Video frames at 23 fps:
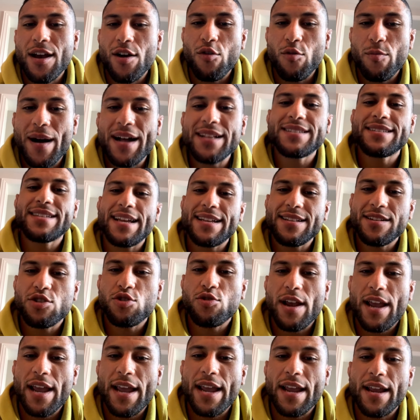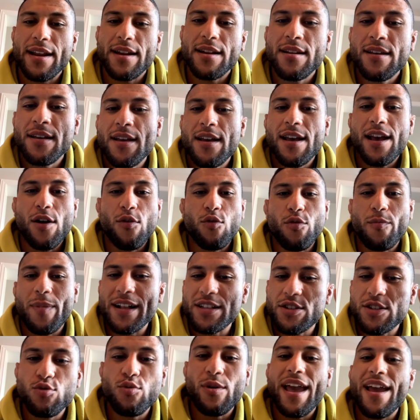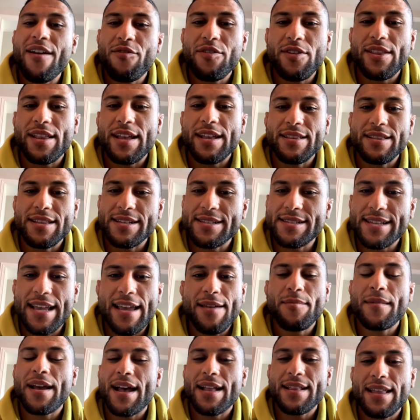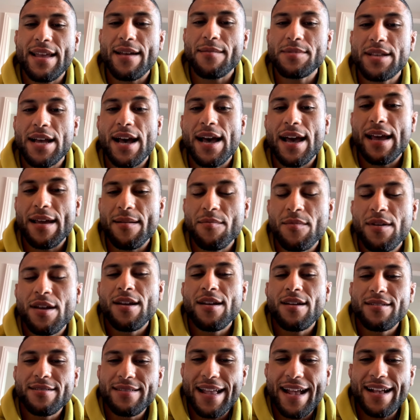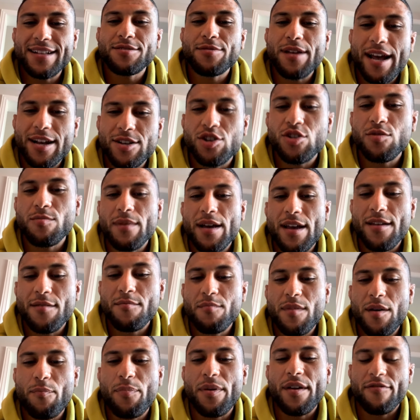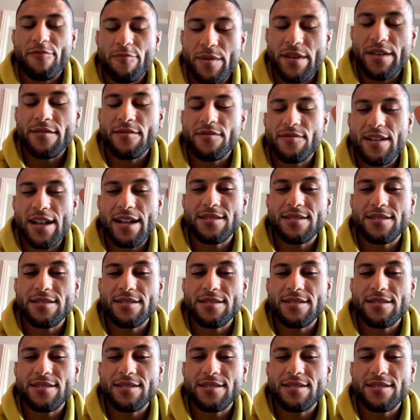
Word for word: and we're about to take the train, and we're about to do everything the same goddamn time. That's actually my my pet peeve.